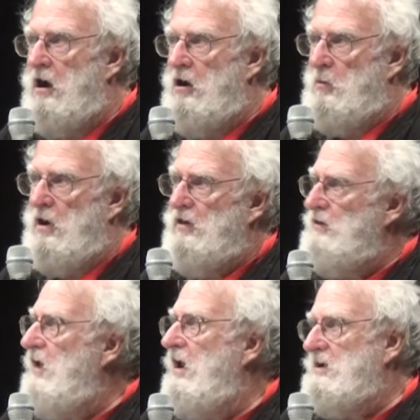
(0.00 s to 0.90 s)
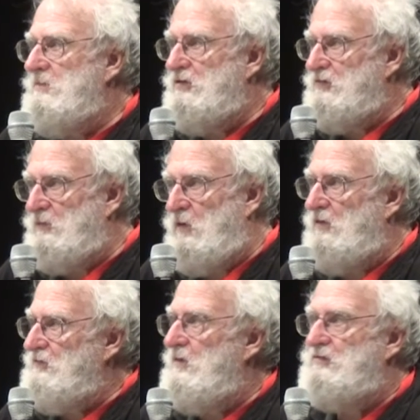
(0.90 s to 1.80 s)
One of the documents, of
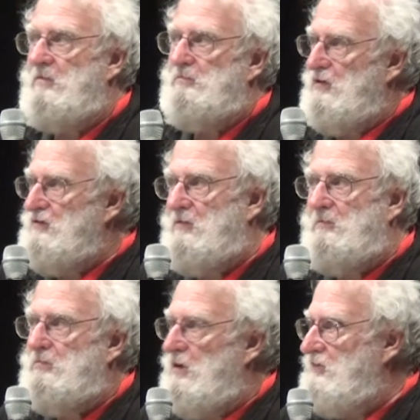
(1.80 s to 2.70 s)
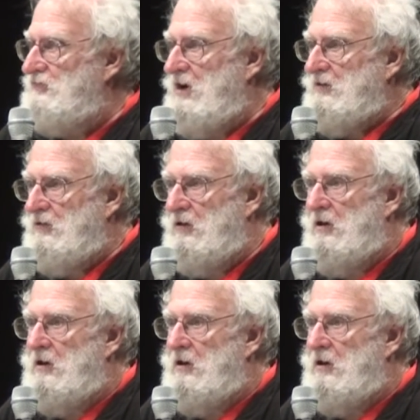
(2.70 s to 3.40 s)
course, was the PRISM project,